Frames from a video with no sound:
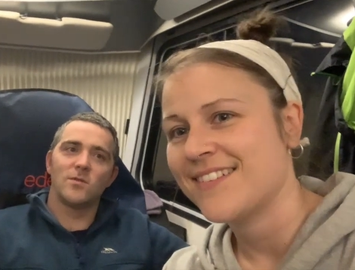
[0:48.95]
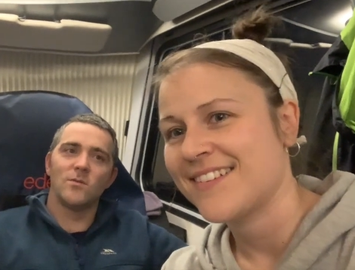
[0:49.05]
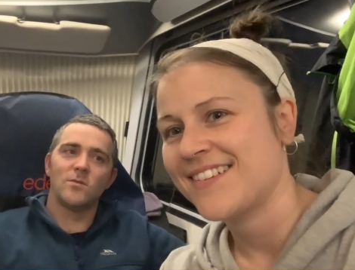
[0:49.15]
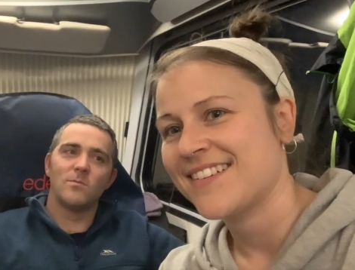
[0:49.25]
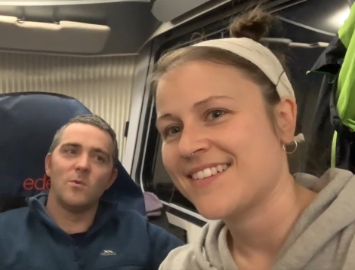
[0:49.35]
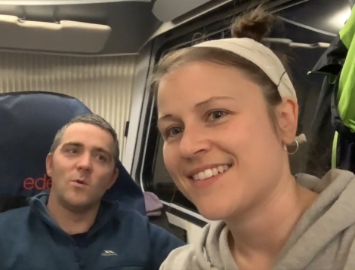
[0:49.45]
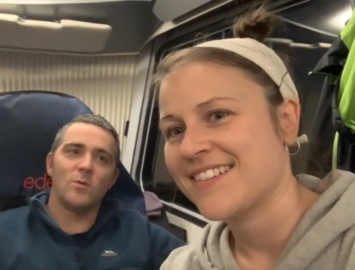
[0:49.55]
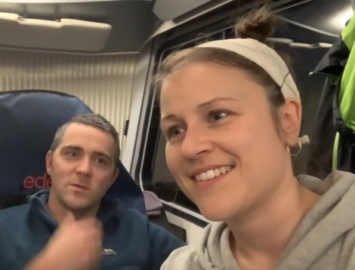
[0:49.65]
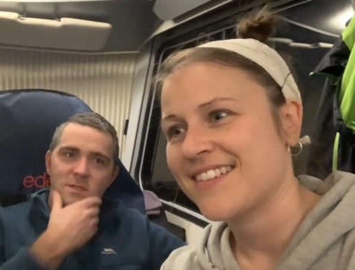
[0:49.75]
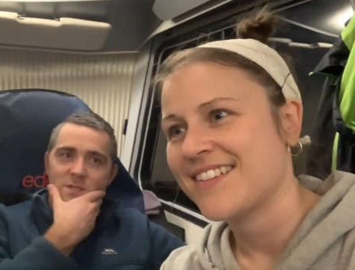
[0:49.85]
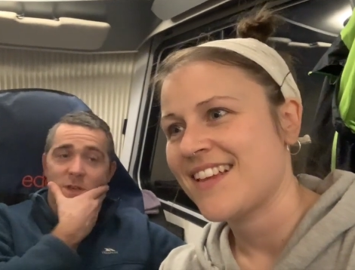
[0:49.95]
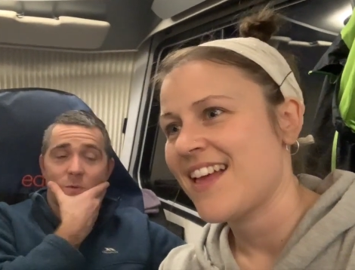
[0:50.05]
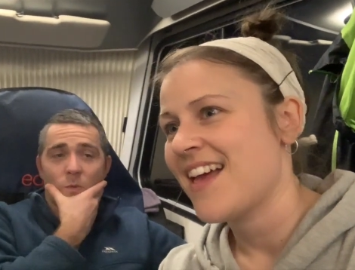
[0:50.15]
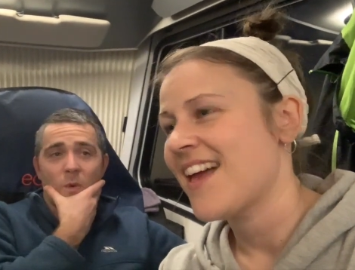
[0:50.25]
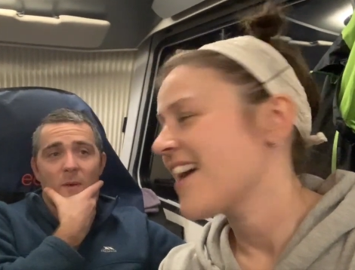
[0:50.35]
Speaker 1: York Moors, so
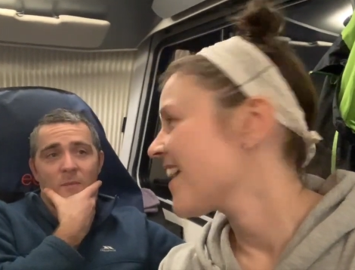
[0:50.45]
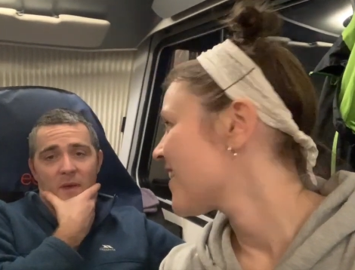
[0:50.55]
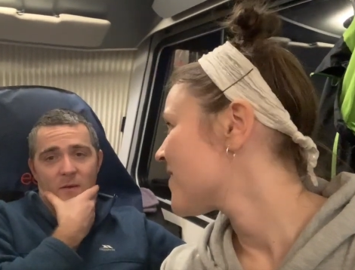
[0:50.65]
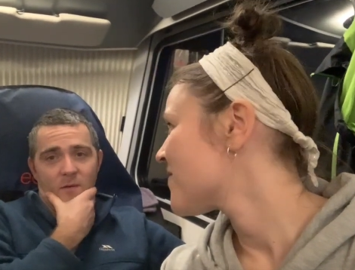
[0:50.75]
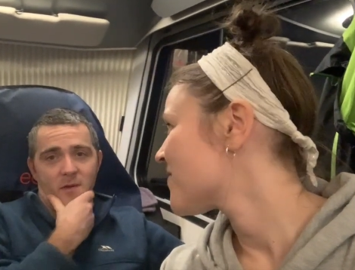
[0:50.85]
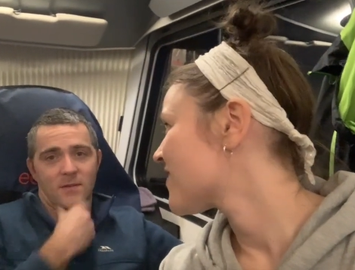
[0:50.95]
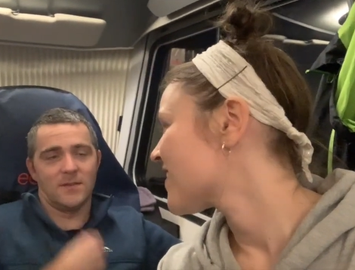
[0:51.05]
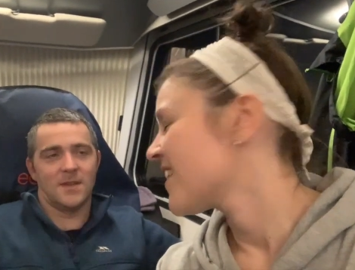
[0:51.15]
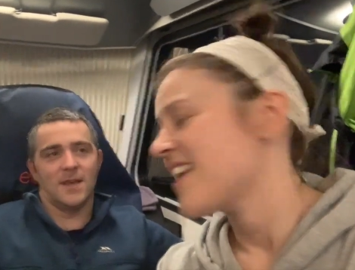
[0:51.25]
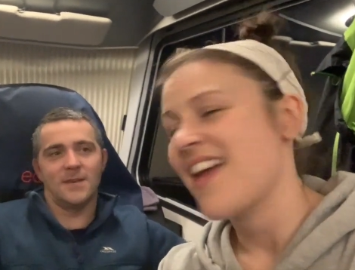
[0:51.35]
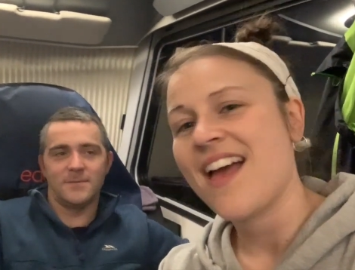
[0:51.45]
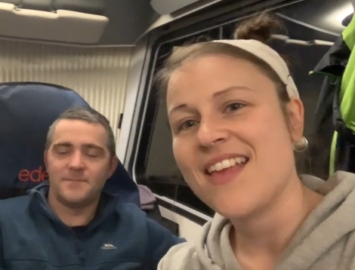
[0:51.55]
Whitby we are today.